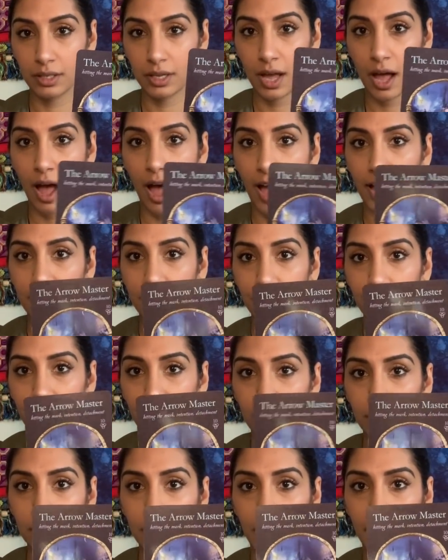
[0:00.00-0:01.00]
I
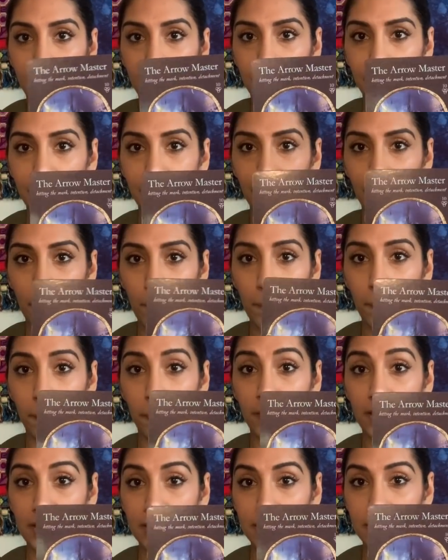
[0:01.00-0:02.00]
feel like
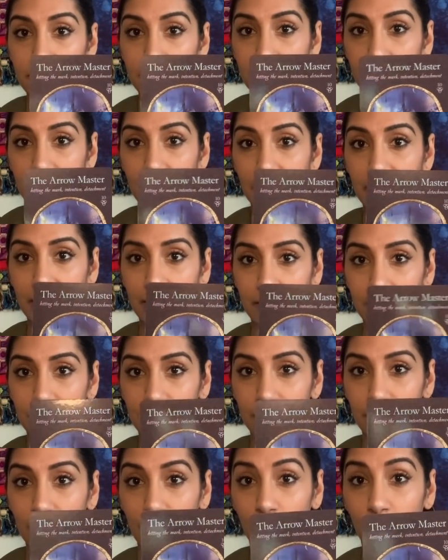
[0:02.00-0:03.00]
this
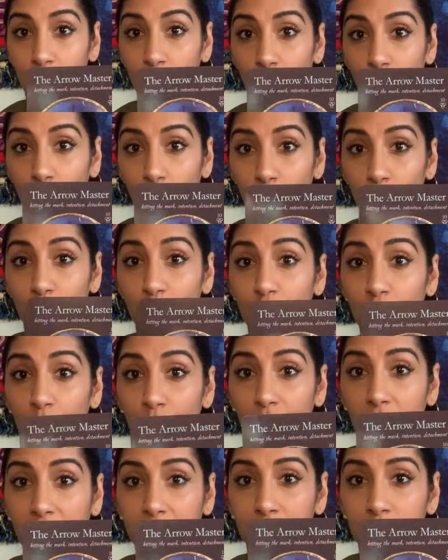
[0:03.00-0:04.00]
is your
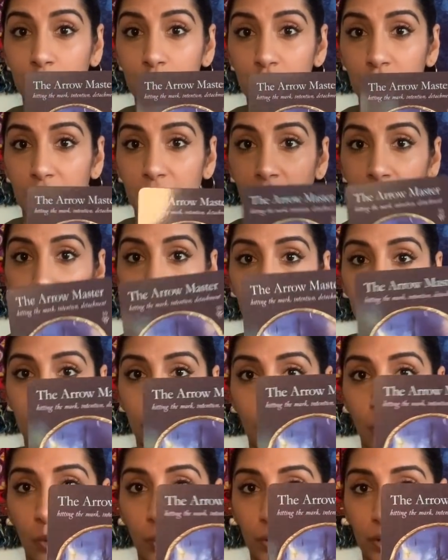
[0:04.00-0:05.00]
energy here in the
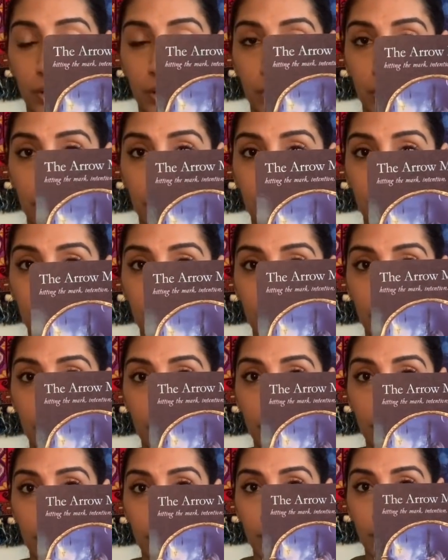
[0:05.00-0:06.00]
corner.
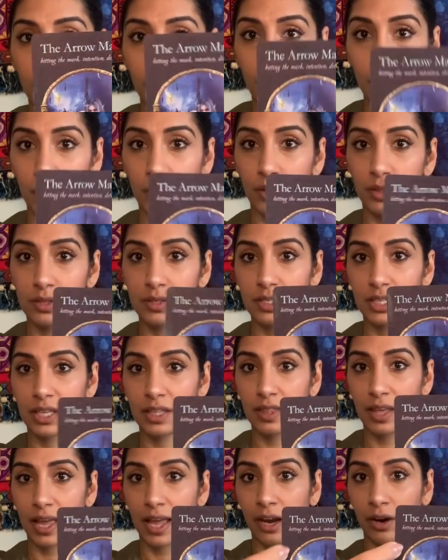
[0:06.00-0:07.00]
See
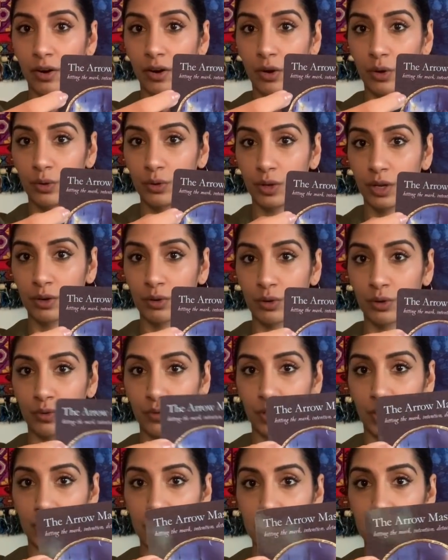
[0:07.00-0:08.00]
the arrow? I don't know if you
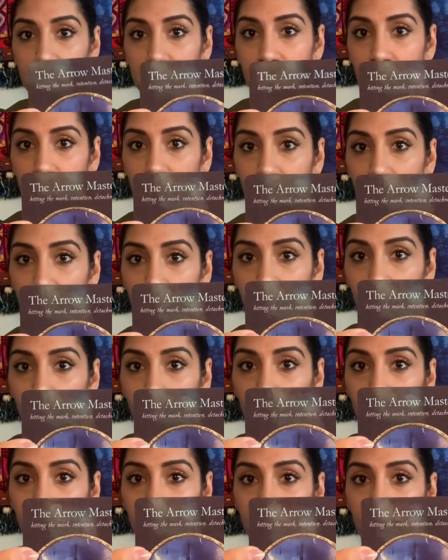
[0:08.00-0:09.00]
can see the
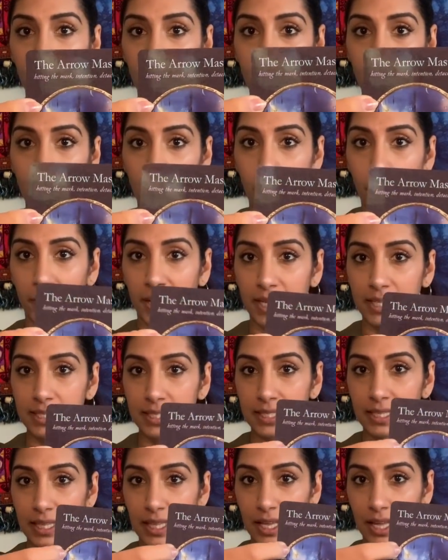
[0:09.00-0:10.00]
arrow, but it's
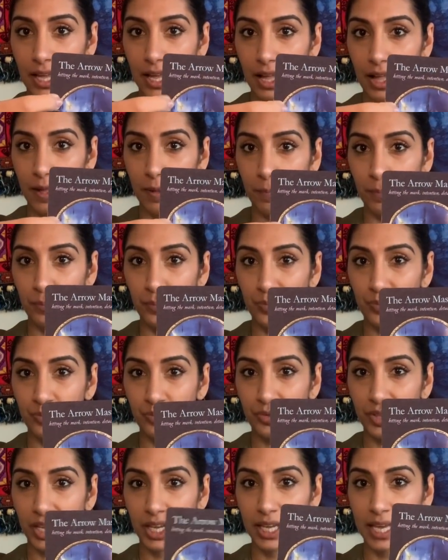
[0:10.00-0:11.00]

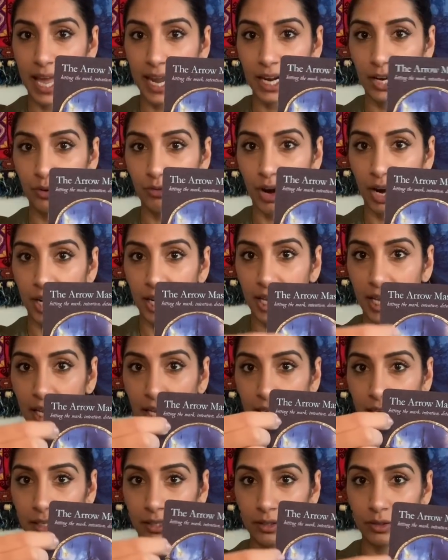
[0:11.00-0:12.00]
getting
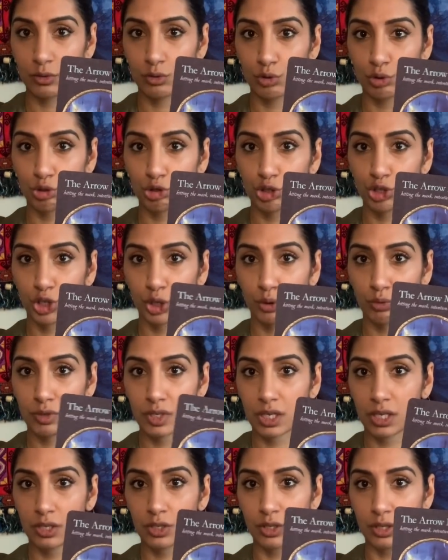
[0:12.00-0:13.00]
ready to shoot
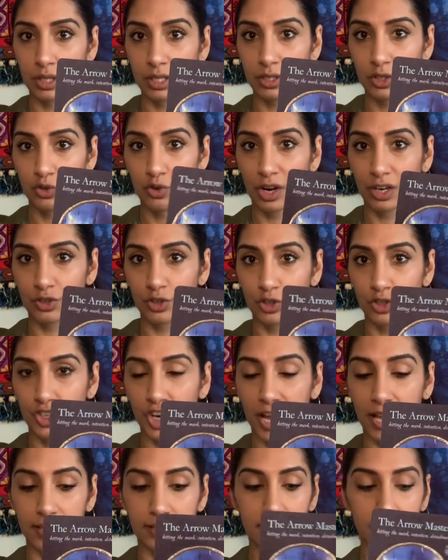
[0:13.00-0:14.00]
into this treasure
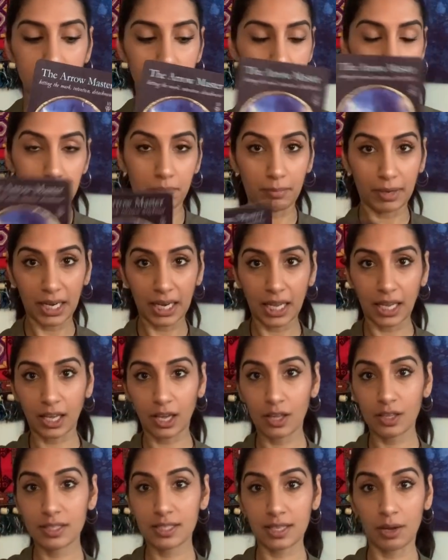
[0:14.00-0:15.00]
chest, meaning
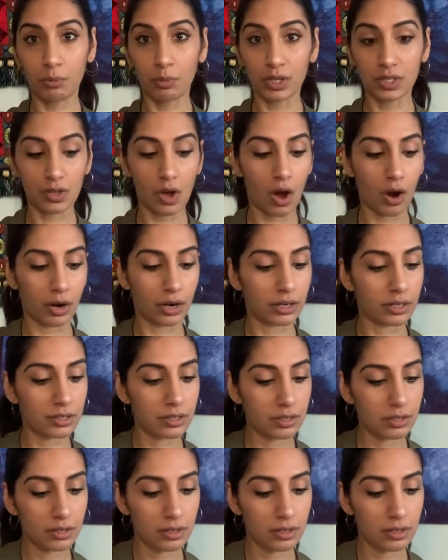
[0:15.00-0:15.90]
someone's heart.